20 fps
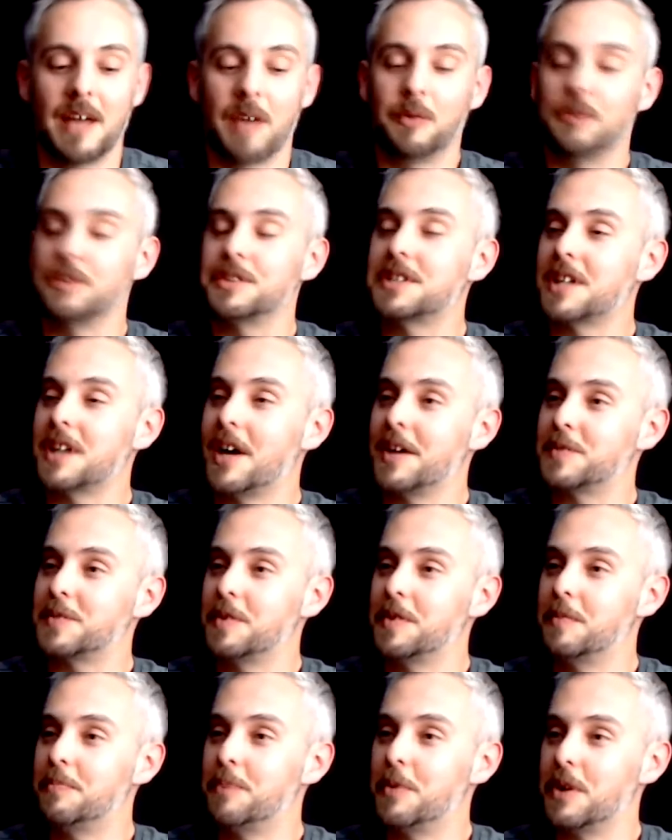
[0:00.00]
It all starts
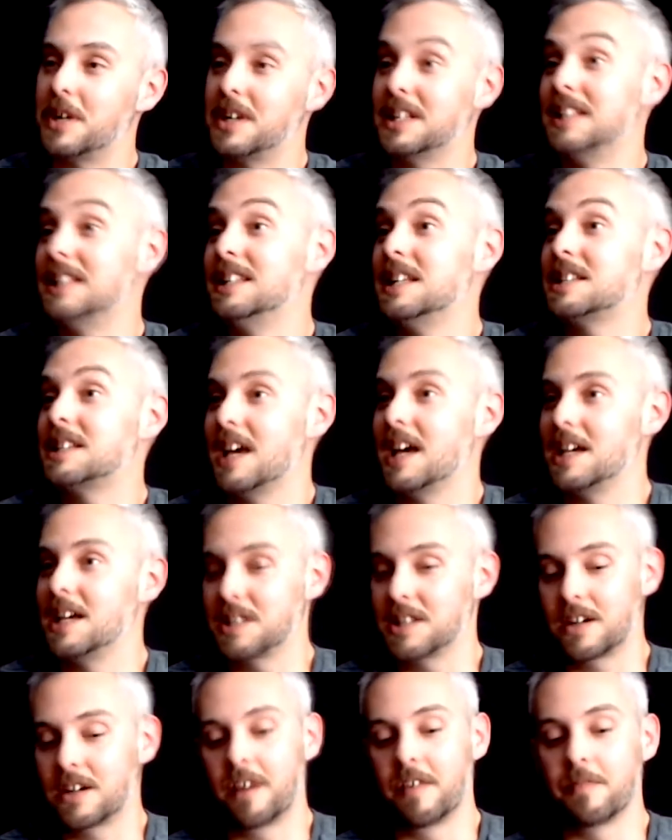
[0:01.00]
with a book, and in this
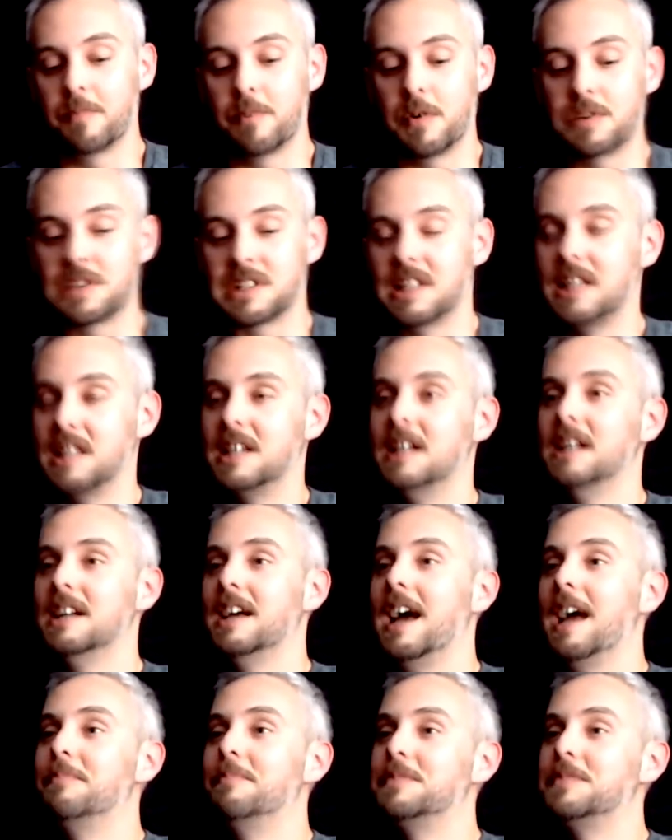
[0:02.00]
case, a kind of mostly
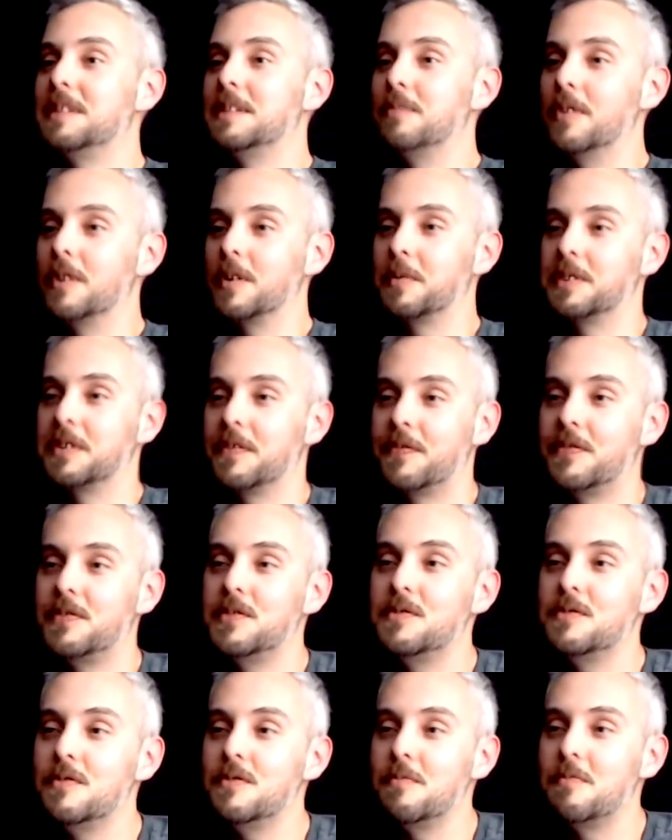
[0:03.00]
empty book with a
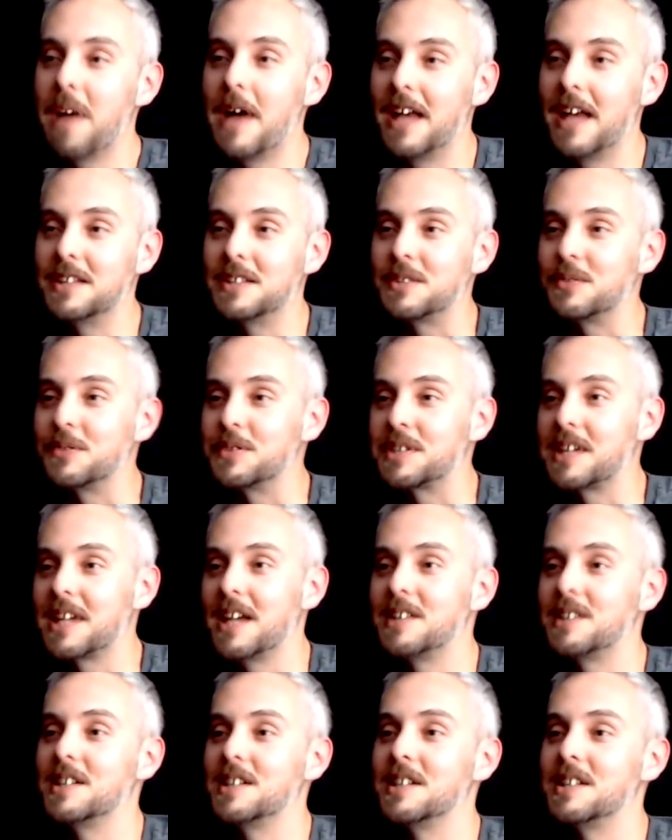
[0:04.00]
few pencil
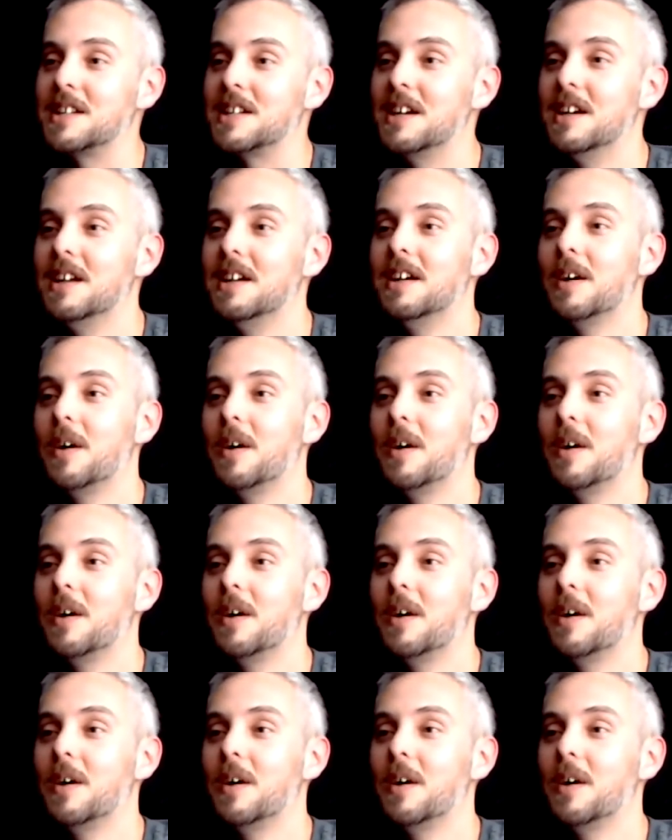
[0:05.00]
sketches.